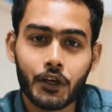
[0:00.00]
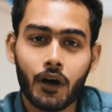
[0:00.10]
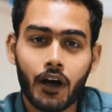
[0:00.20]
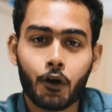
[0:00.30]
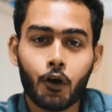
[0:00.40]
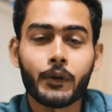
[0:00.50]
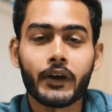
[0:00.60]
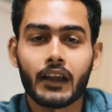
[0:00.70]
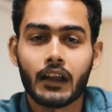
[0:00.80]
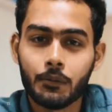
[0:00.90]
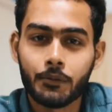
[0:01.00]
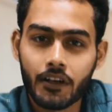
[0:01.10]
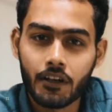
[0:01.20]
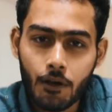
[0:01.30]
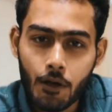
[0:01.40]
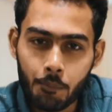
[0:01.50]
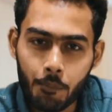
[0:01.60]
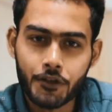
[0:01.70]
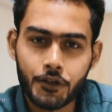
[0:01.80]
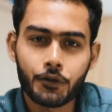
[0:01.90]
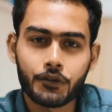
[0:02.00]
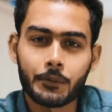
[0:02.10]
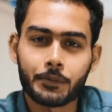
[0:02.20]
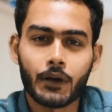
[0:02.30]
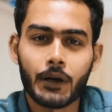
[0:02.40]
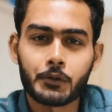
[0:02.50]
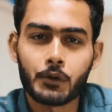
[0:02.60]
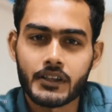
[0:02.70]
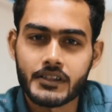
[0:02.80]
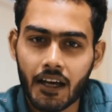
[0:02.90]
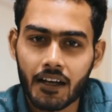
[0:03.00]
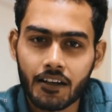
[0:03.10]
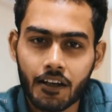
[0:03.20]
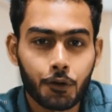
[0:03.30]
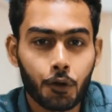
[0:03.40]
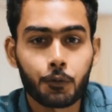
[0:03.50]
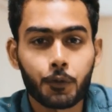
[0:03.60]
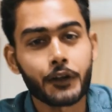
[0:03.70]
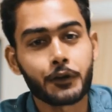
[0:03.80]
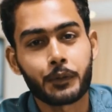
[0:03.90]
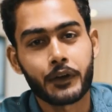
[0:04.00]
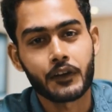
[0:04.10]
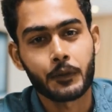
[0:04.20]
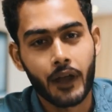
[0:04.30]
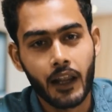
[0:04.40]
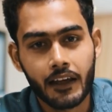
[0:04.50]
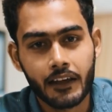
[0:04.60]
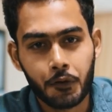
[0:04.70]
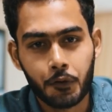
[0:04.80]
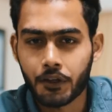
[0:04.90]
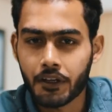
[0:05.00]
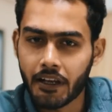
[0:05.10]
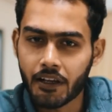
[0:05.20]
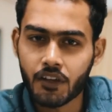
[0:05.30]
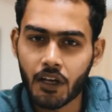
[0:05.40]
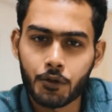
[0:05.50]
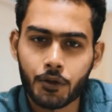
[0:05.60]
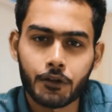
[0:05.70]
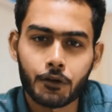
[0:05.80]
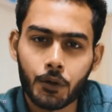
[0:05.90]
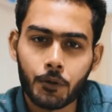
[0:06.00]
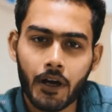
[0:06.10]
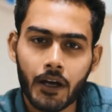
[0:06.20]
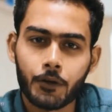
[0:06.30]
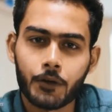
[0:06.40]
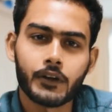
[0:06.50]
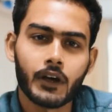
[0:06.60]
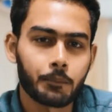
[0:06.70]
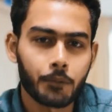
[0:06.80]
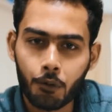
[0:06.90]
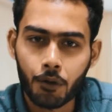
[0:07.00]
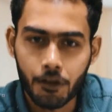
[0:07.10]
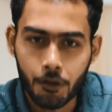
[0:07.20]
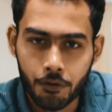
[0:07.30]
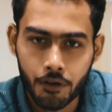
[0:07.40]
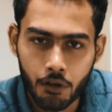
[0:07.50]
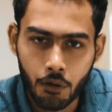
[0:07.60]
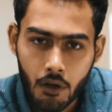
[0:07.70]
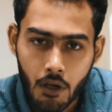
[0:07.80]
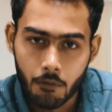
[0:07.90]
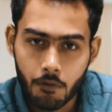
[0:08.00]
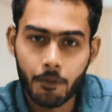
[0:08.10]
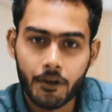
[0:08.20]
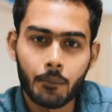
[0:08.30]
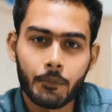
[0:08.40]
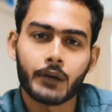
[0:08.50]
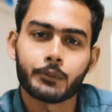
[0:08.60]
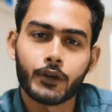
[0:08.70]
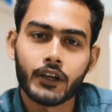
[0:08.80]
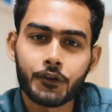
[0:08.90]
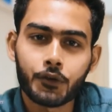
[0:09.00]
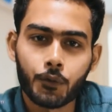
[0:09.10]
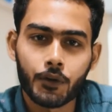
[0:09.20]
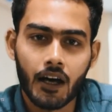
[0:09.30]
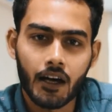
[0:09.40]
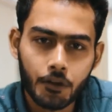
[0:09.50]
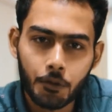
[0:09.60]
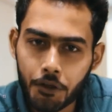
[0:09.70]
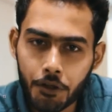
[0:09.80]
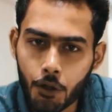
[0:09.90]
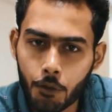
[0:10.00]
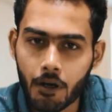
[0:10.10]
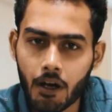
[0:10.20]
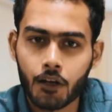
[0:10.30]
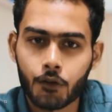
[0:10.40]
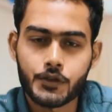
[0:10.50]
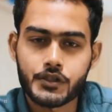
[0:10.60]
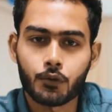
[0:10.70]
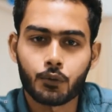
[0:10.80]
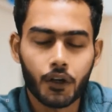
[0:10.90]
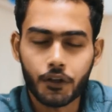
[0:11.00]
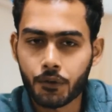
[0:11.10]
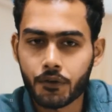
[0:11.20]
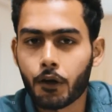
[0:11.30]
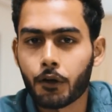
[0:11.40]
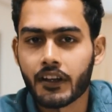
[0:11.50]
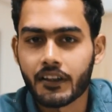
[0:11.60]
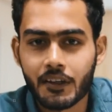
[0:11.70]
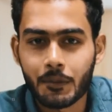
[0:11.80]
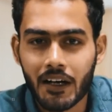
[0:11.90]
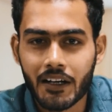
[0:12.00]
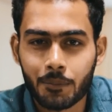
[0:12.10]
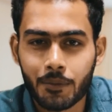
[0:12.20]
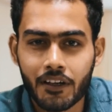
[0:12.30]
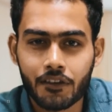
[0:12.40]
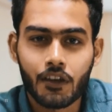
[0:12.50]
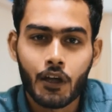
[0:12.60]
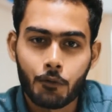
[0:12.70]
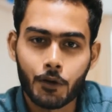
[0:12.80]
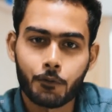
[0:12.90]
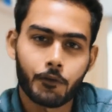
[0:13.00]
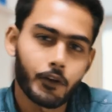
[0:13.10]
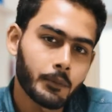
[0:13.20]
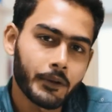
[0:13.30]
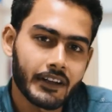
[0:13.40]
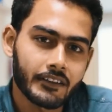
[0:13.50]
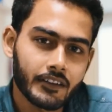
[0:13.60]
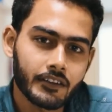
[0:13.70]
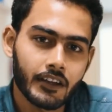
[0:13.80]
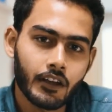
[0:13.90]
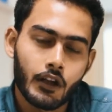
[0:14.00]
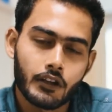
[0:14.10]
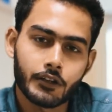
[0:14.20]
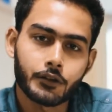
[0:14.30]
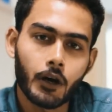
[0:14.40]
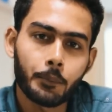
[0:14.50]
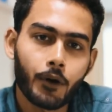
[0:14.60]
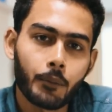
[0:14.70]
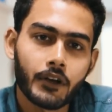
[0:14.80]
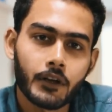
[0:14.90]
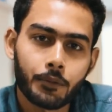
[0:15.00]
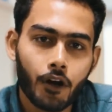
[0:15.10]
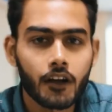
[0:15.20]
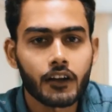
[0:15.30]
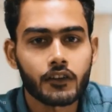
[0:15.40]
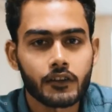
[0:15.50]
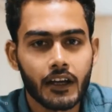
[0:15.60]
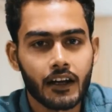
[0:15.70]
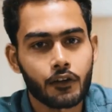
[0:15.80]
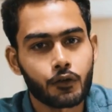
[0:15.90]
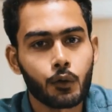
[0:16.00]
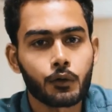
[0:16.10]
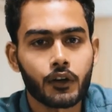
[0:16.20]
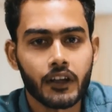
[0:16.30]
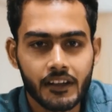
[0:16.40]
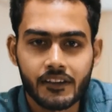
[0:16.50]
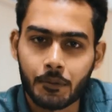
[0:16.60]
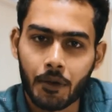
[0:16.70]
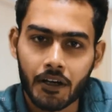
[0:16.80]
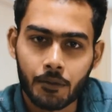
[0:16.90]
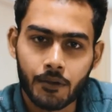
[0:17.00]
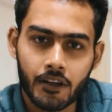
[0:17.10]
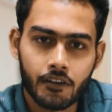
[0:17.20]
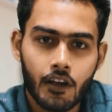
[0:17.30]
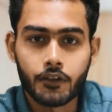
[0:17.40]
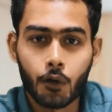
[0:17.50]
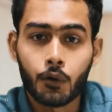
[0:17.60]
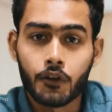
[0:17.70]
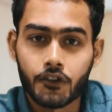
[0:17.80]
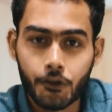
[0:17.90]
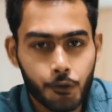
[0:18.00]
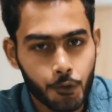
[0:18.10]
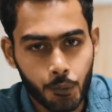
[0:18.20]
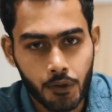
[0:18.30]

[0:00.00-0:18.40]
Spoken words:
I hope I helped here. Make sure you subscribe to our channel and don't forget to press the bell icon so the next time you get notified when we upload a new video. We'll be coming up really soon with another video of ours, which is what to sell on Etsy Marketplace, where we will be discussing the top prominent products that are sold on Etsy Marketplace. So see you soon.